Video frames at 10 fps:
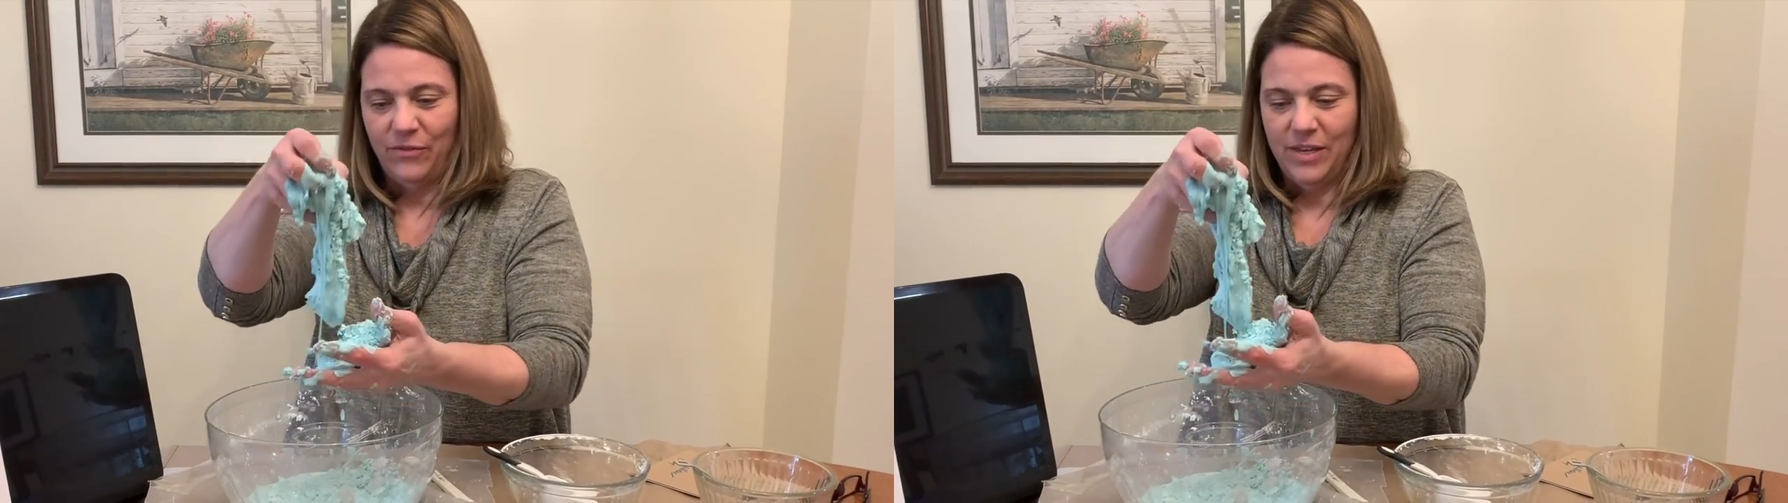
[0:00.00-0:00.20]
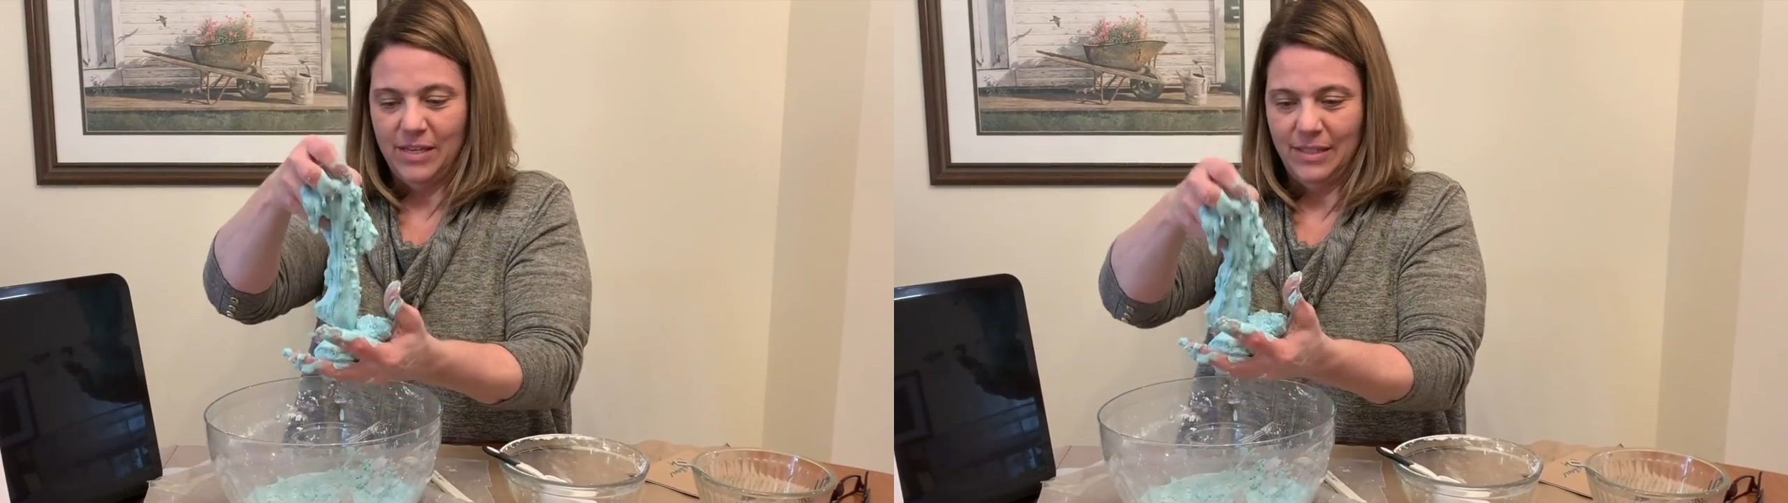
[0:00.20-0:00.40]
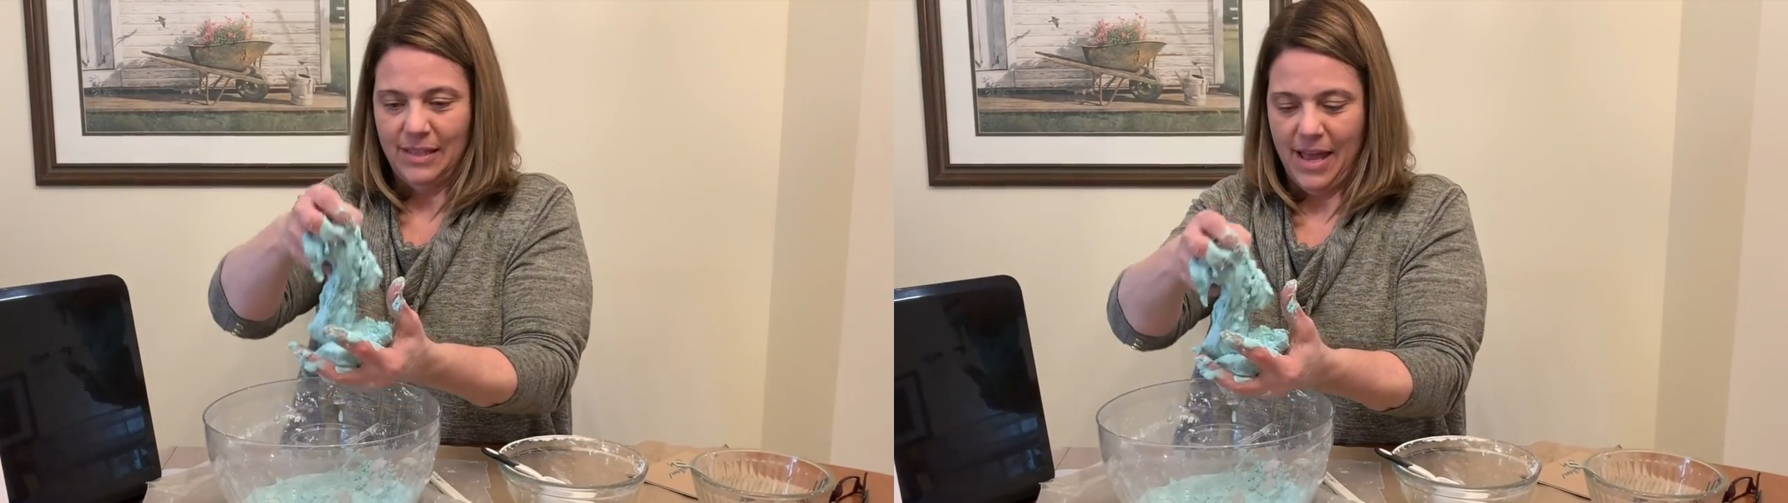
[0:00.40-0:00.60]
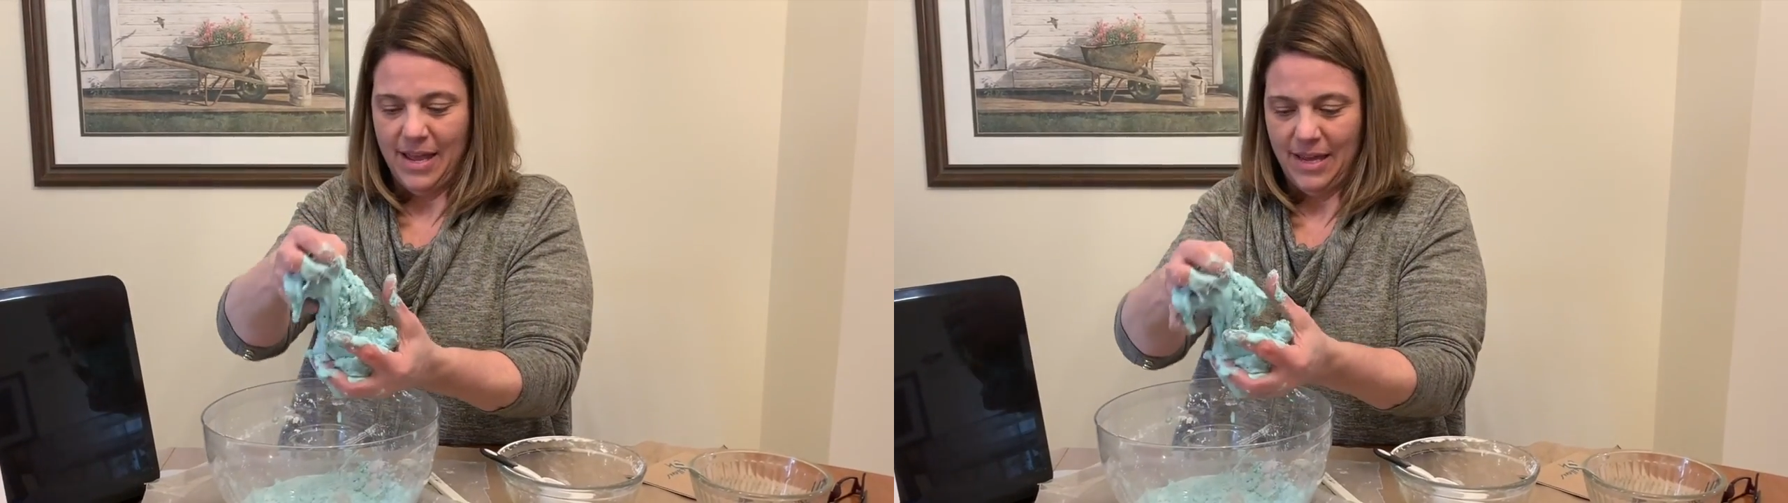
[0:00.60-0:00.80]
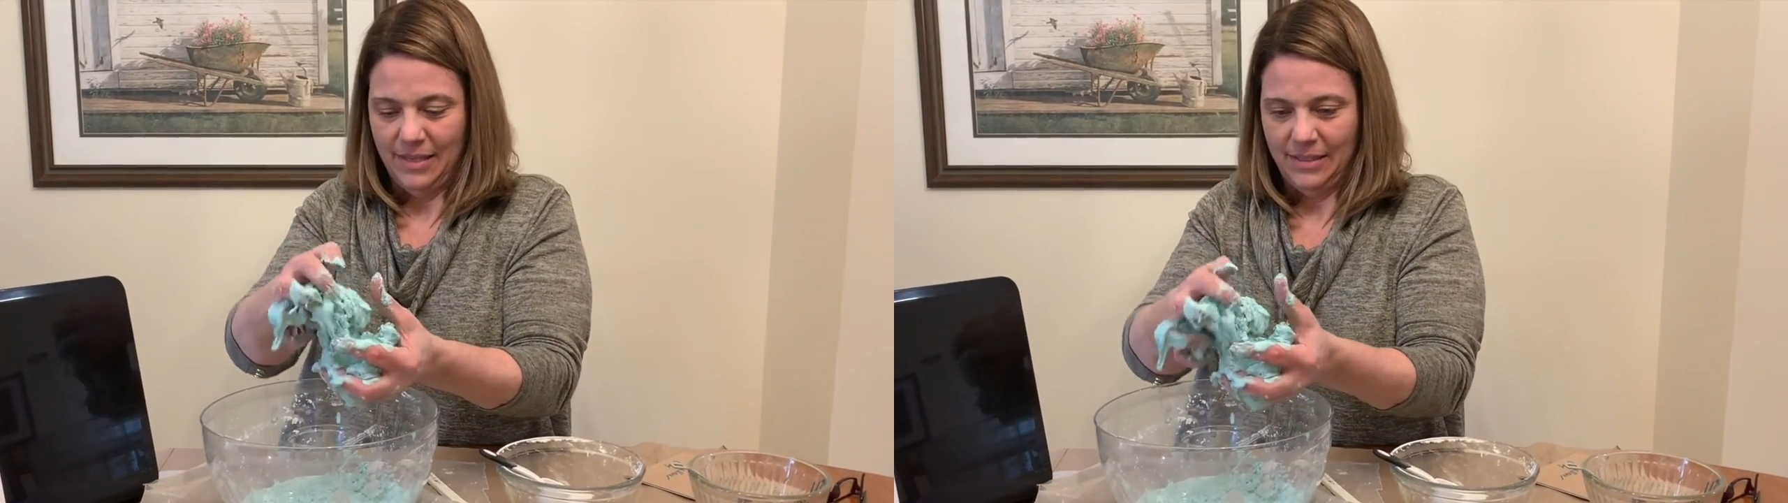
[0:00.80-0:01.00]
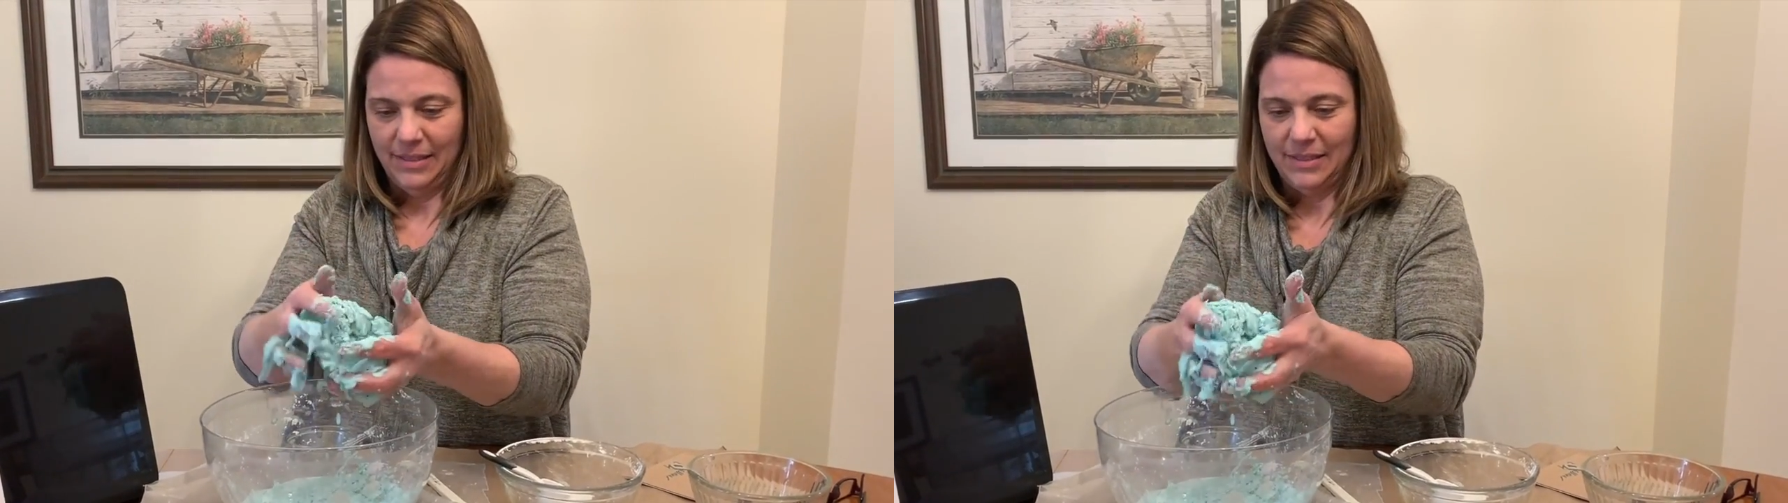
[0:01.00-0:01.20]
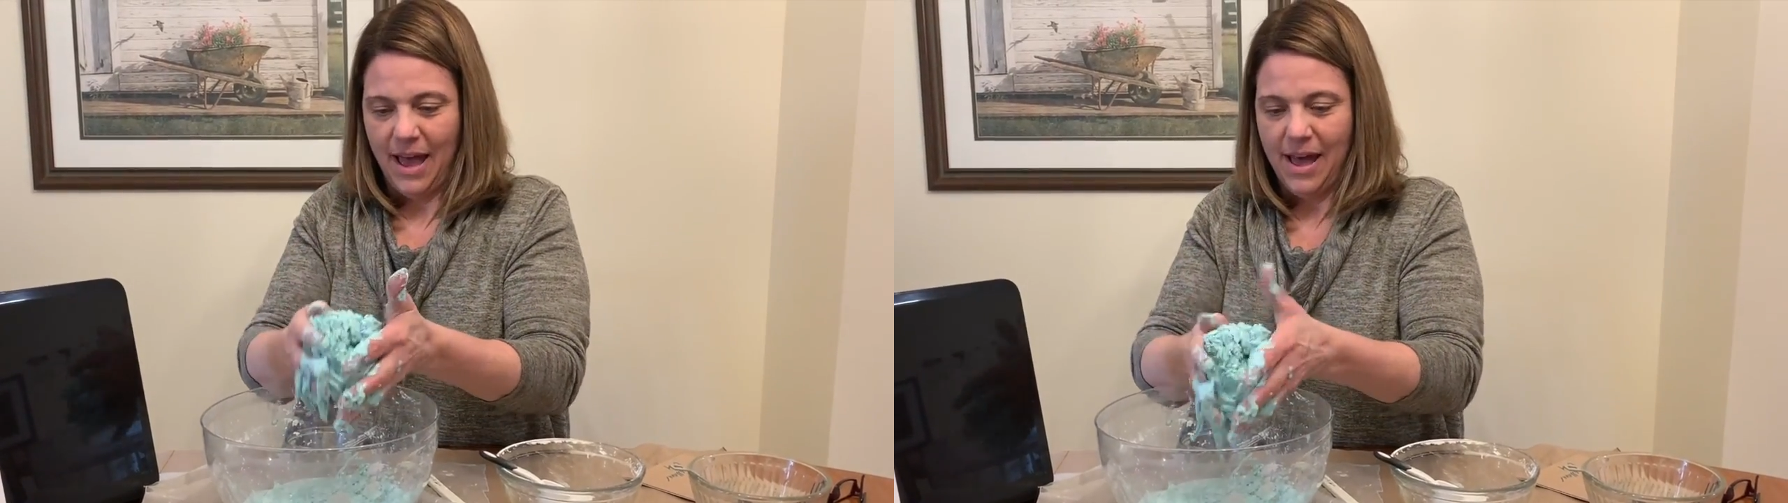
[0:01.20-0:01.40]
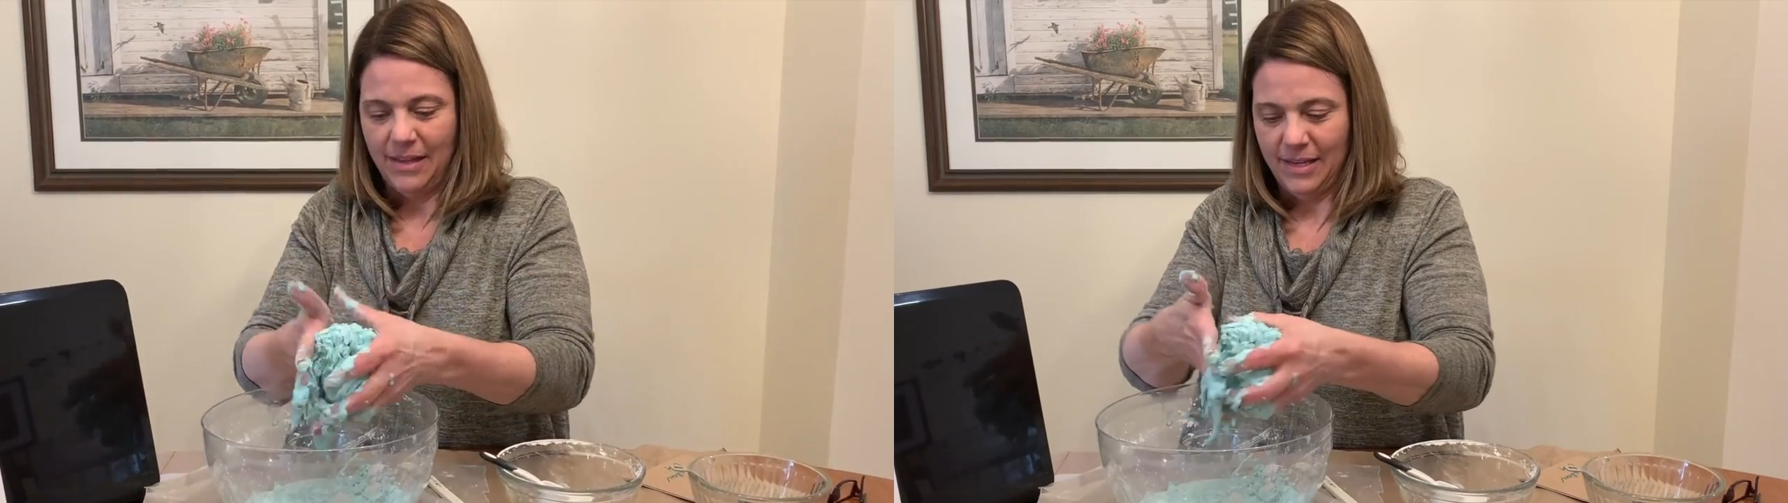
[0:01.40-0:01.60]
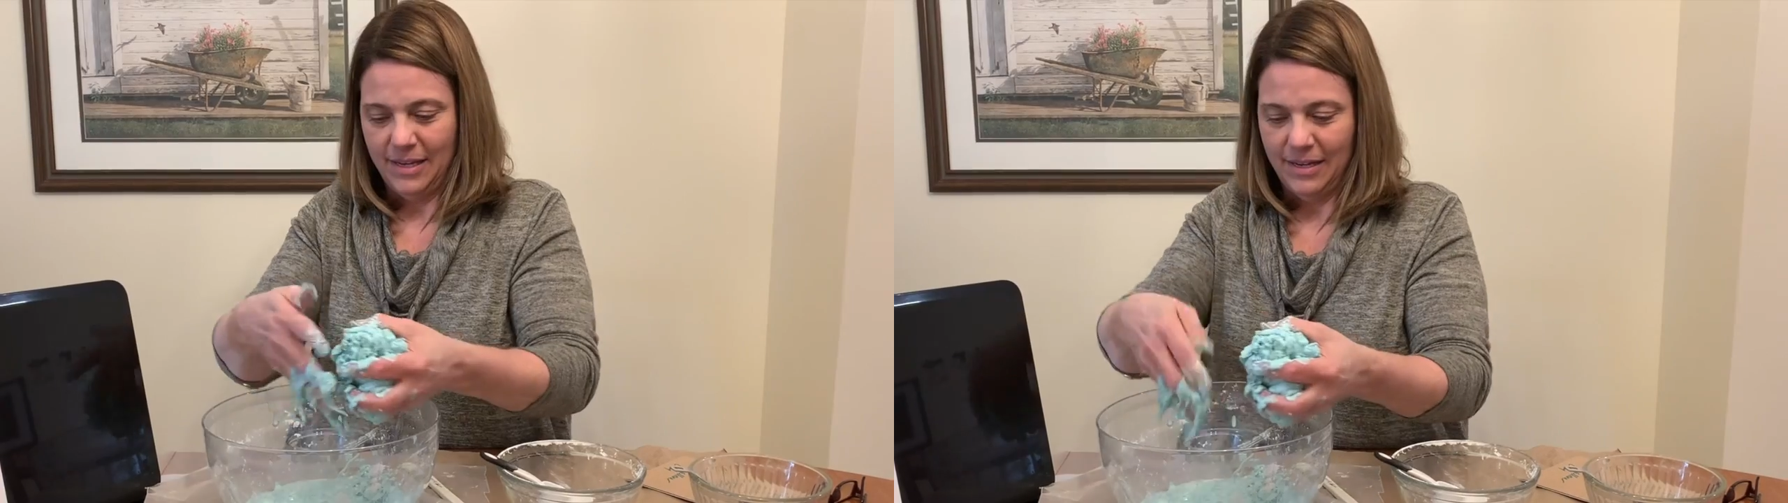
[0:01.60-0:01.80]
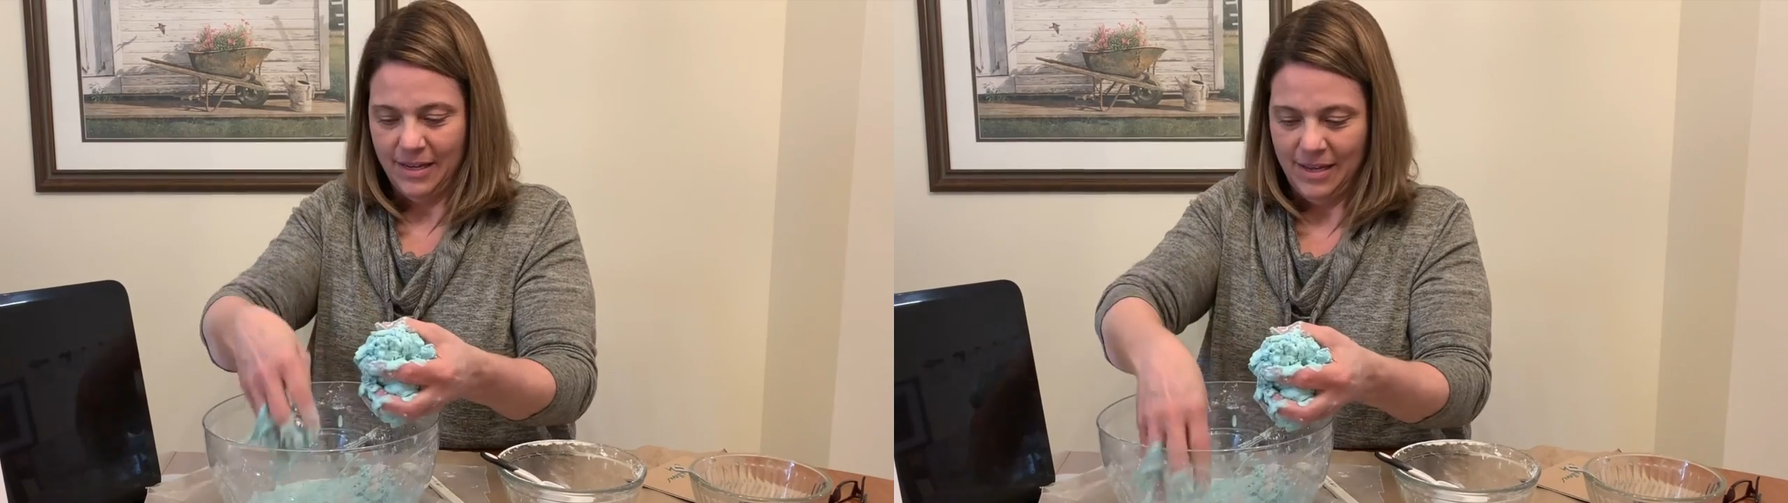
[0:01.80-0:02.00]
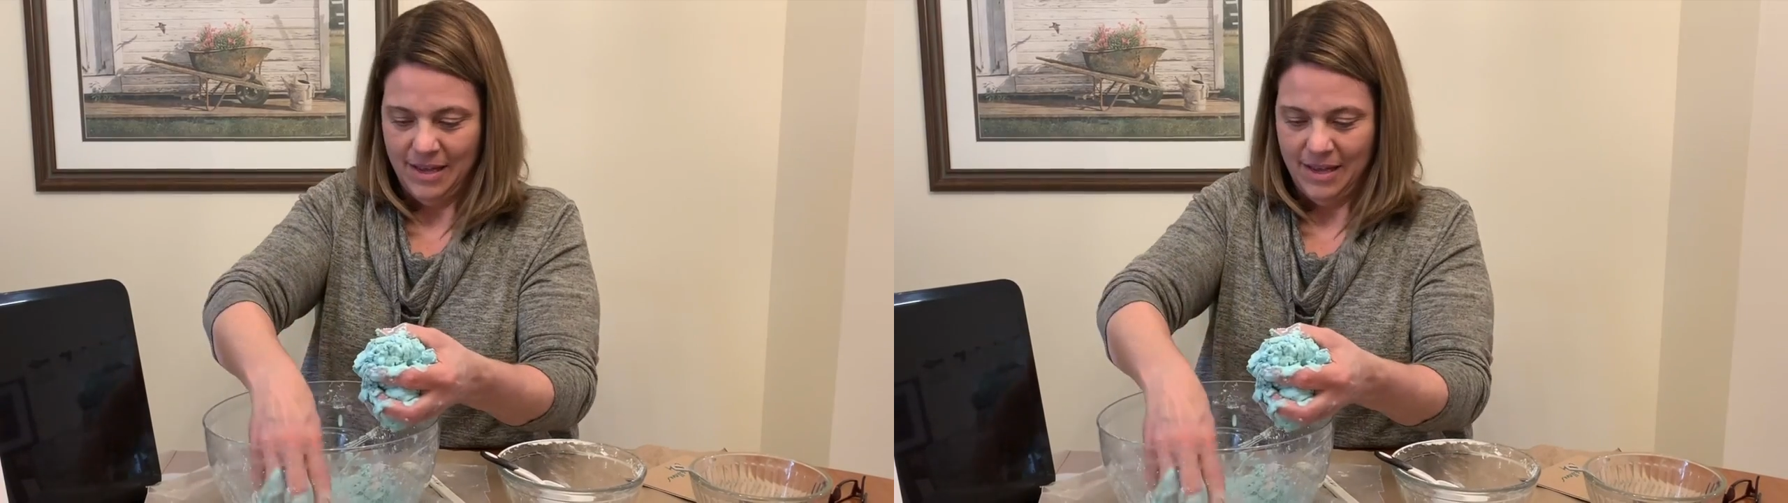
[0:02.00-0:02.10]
feels like it's a solid,